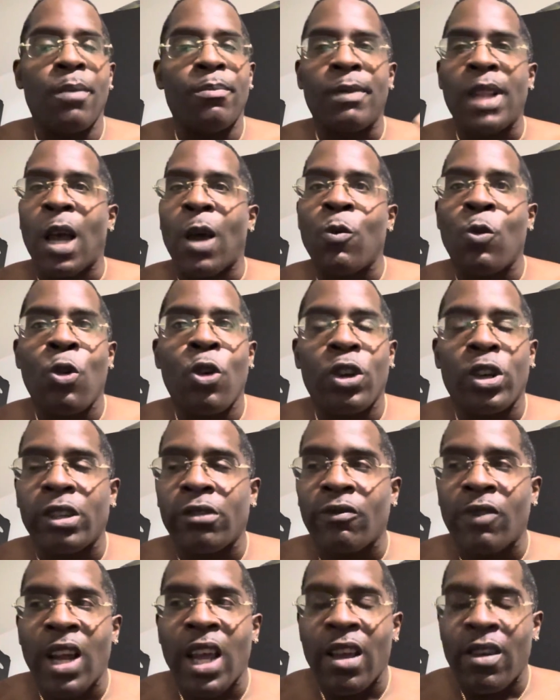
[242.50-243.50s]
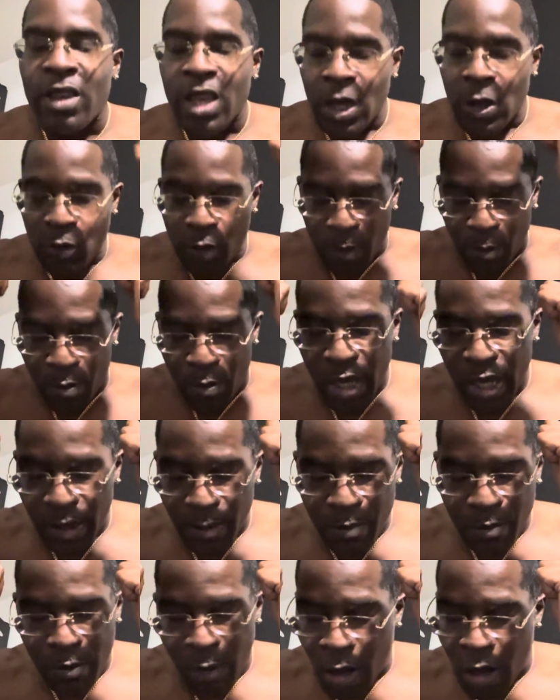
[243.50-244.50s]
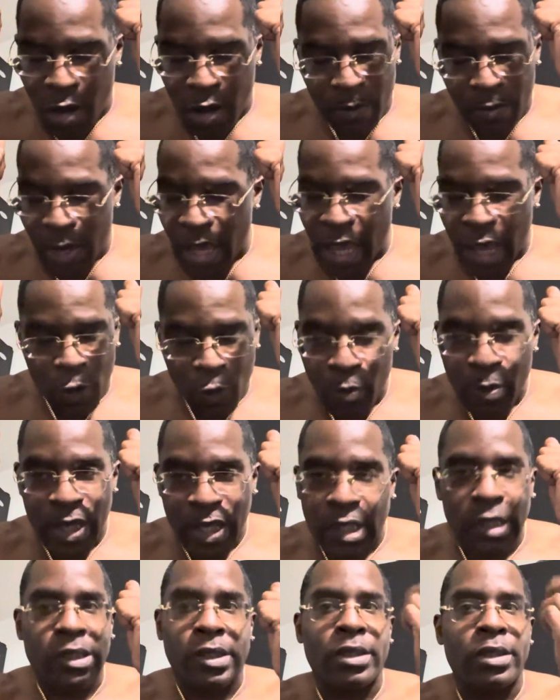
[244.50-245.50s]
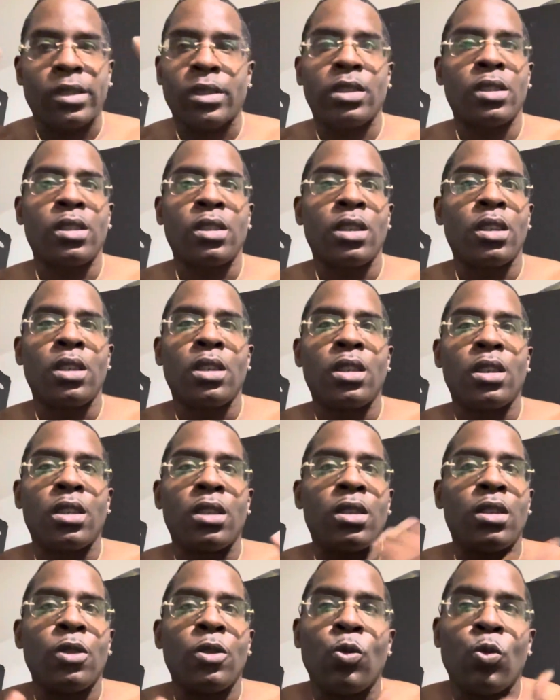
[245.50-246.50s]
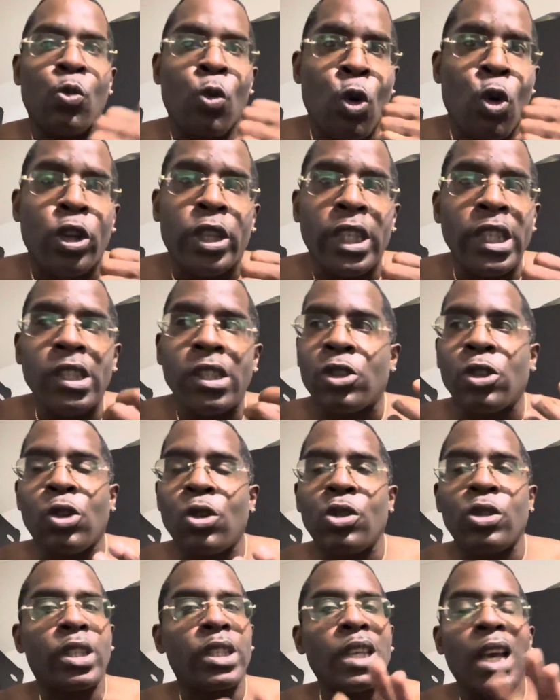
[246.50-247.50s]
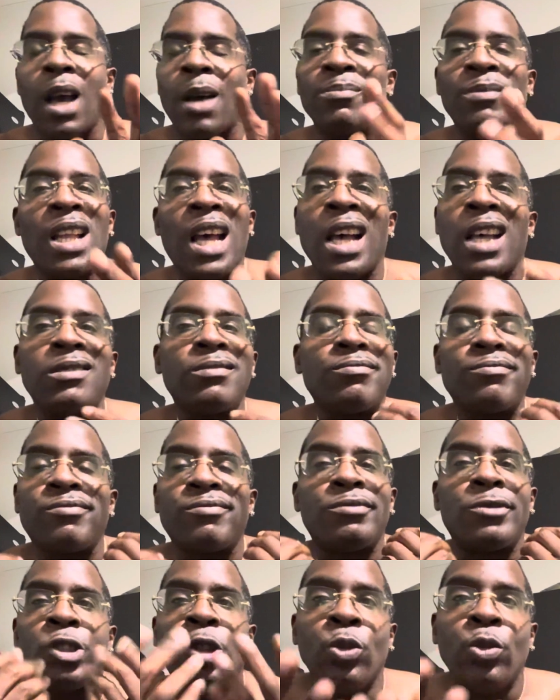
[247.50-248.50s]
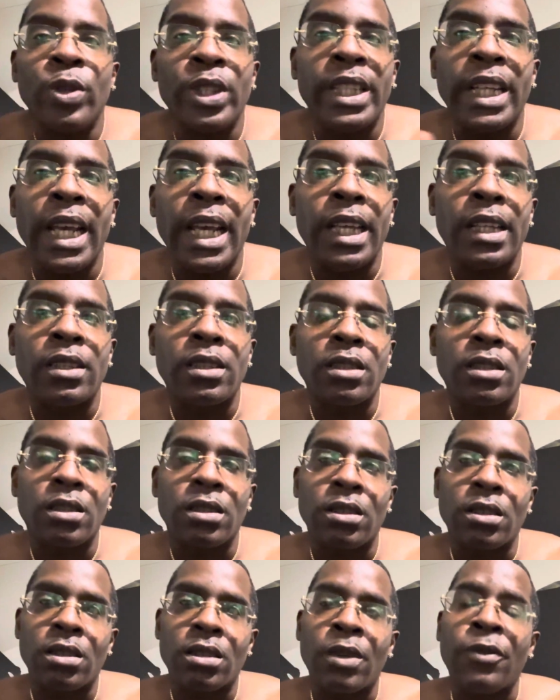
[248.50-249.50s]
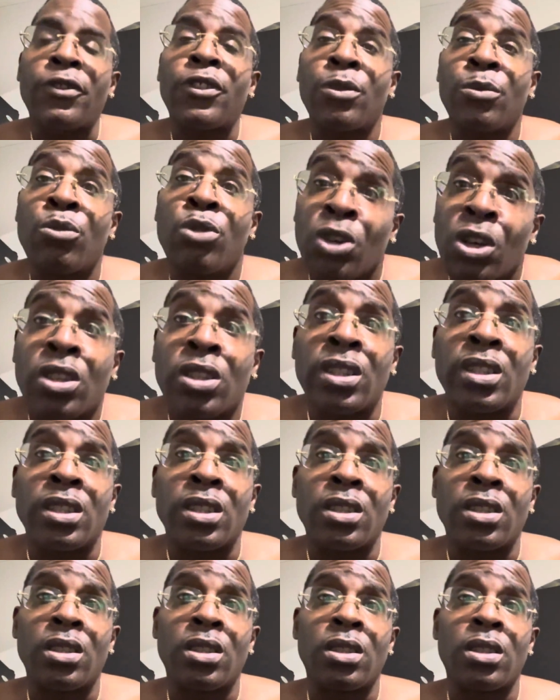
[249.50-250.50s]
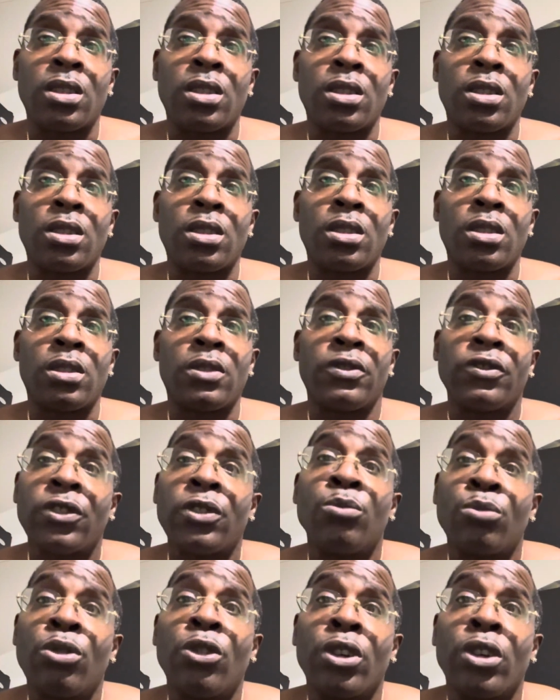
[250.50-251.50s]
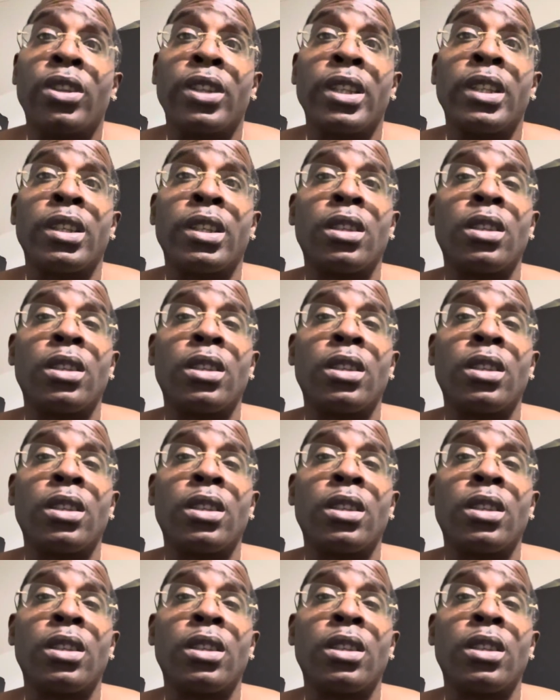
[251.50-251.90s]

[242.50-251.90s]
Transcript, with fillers: Not walking around here with big um, helmets, walkie-talkie. I'm not doing that. I'm from Brooklyn. I'm from Brooklyn.